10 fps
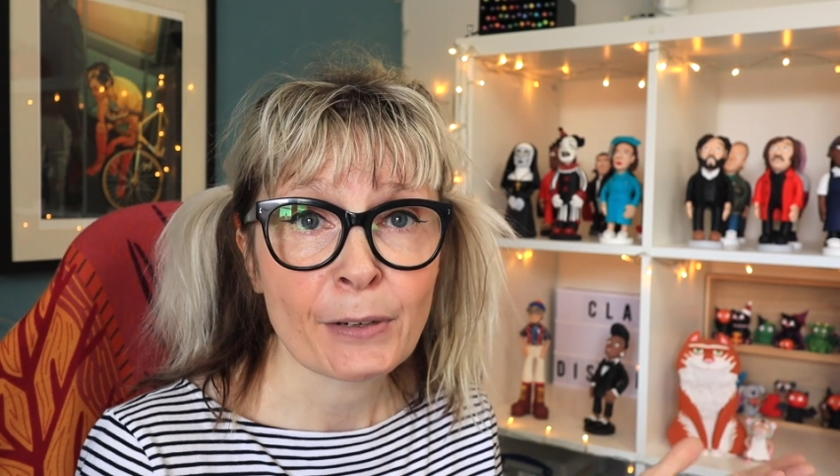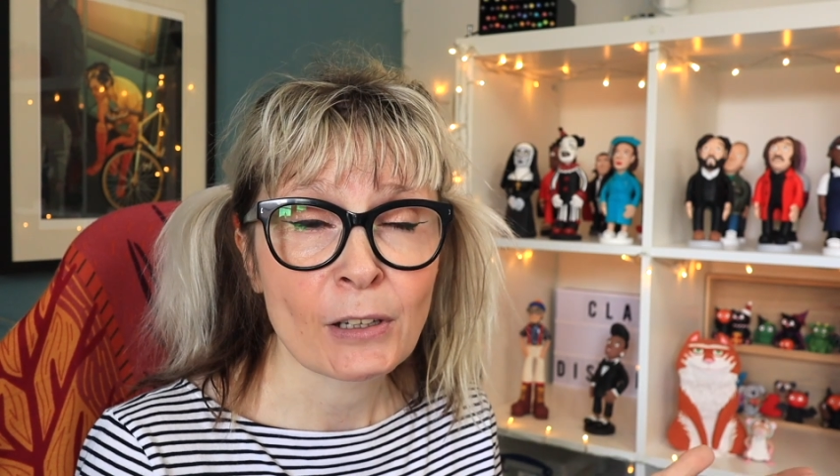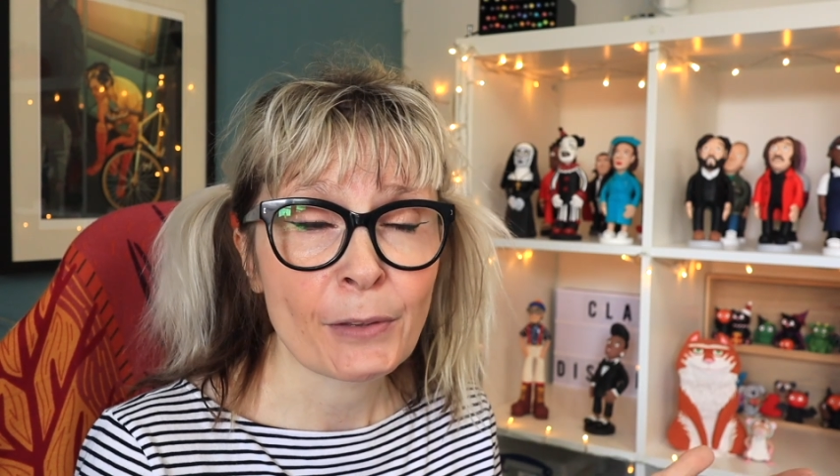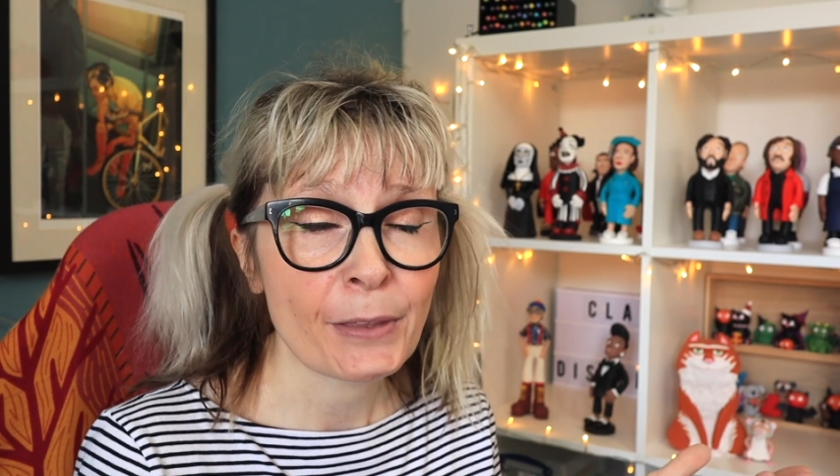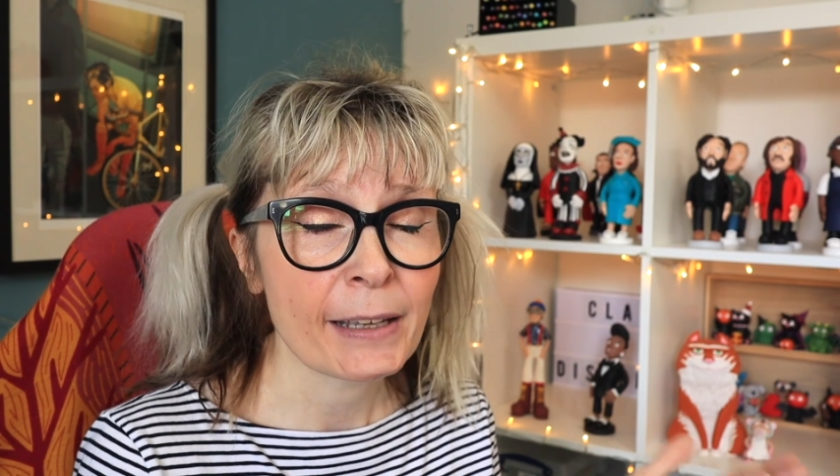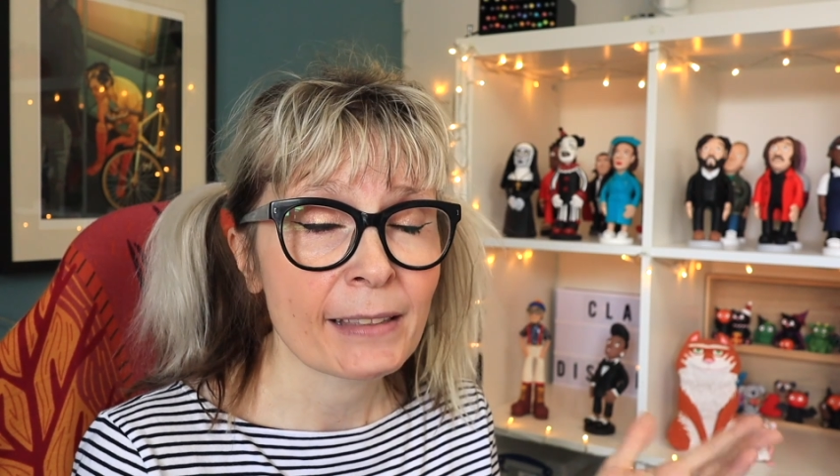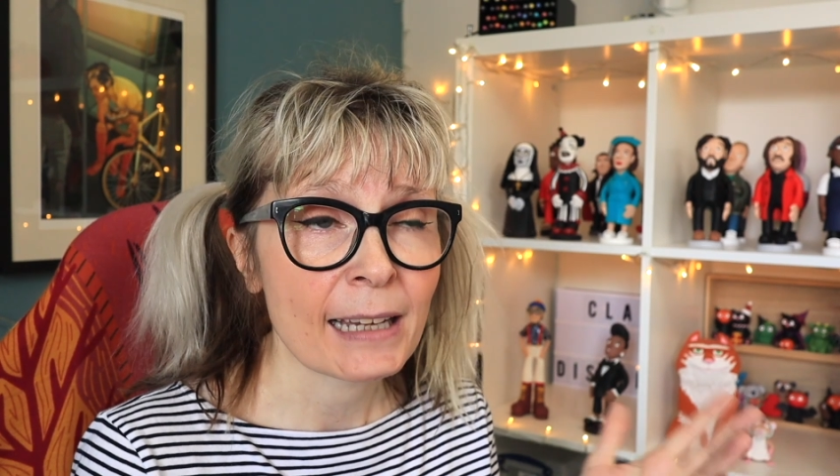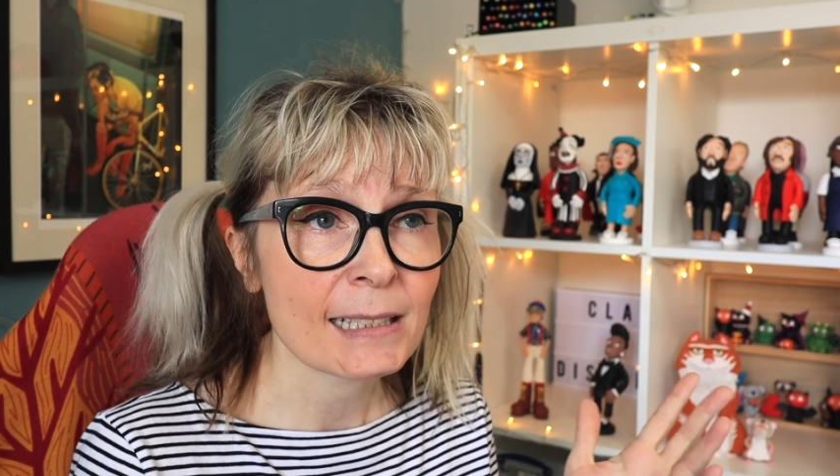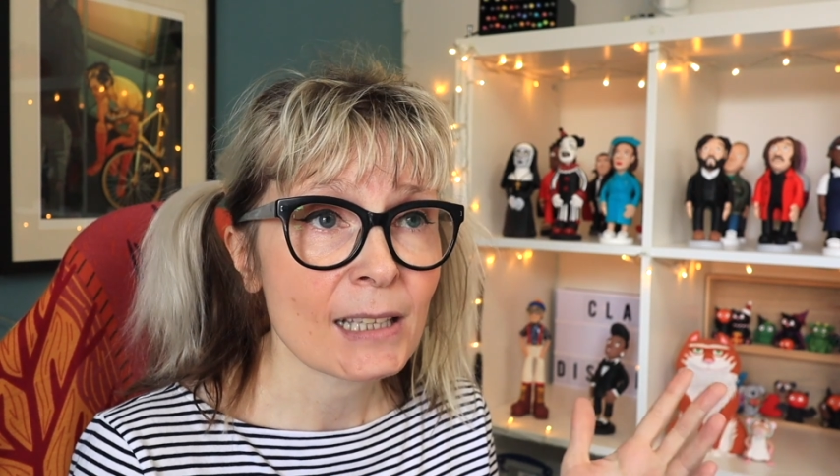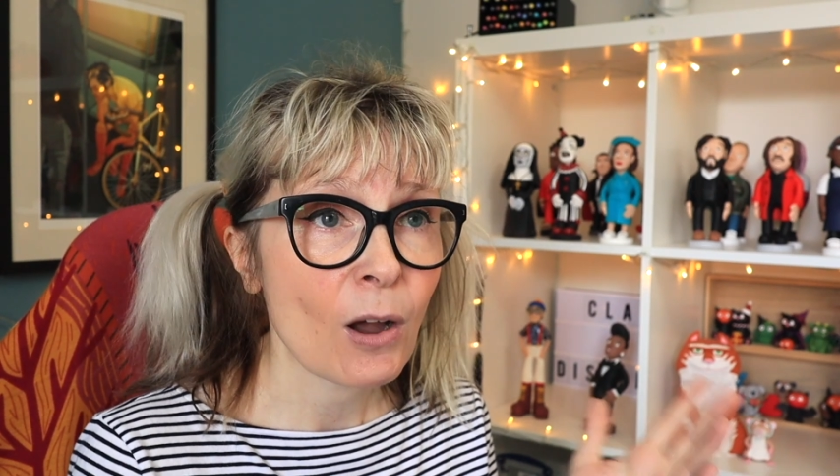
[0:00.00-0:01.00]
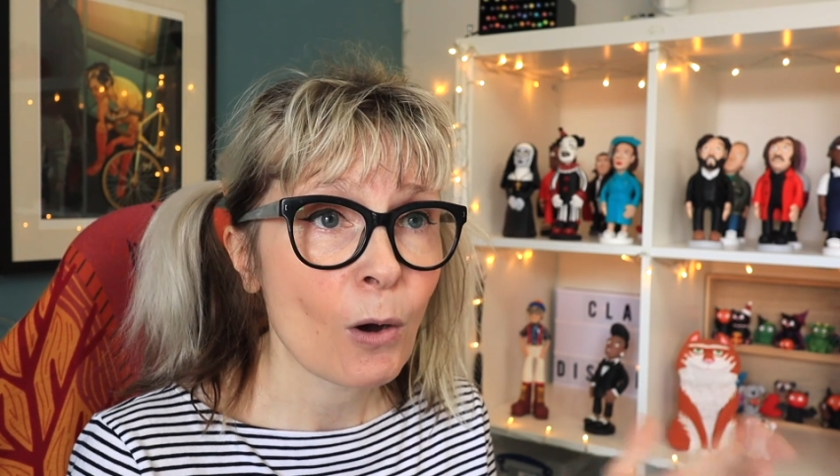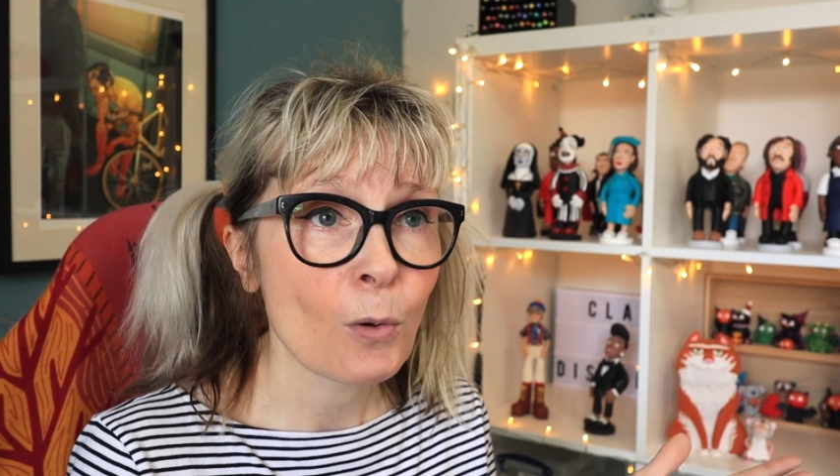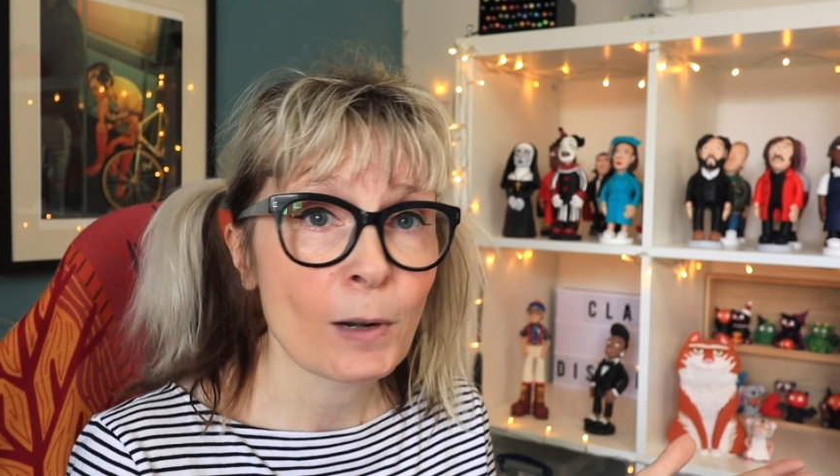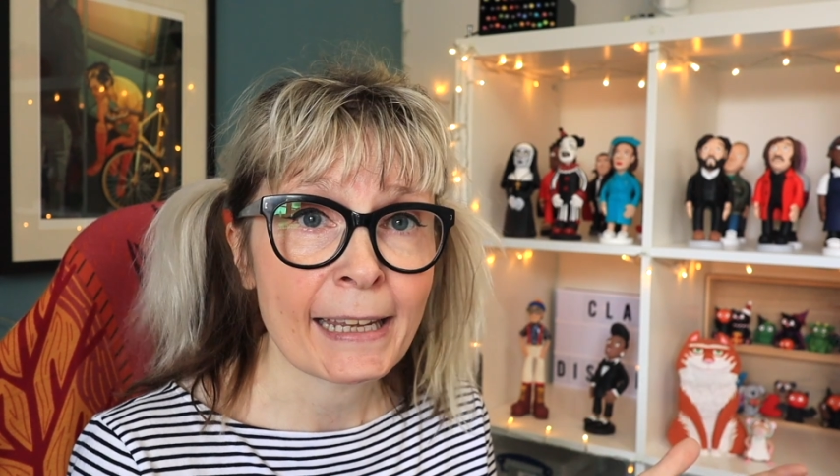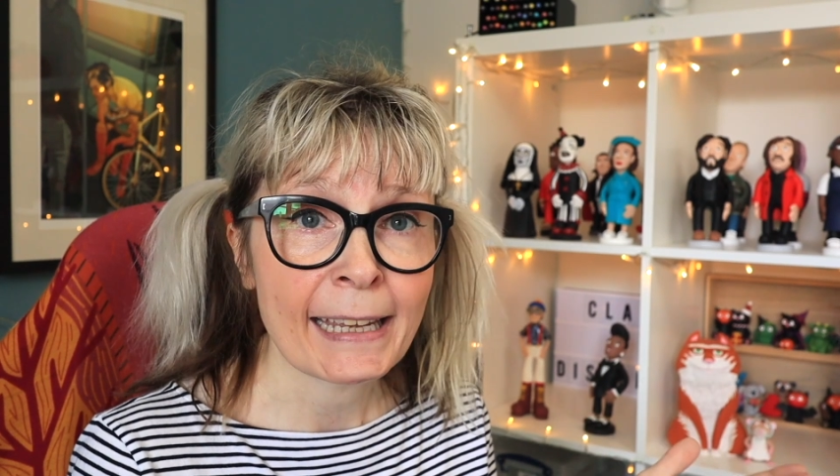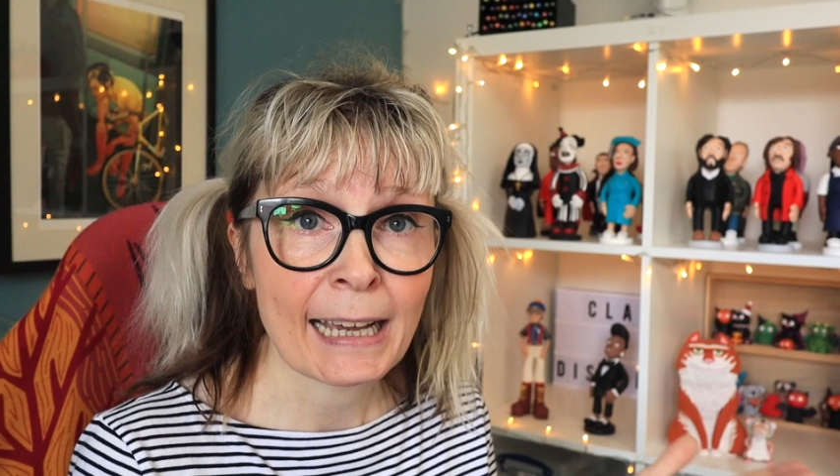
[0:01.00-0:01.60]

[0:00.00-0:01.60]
and I think that's wholly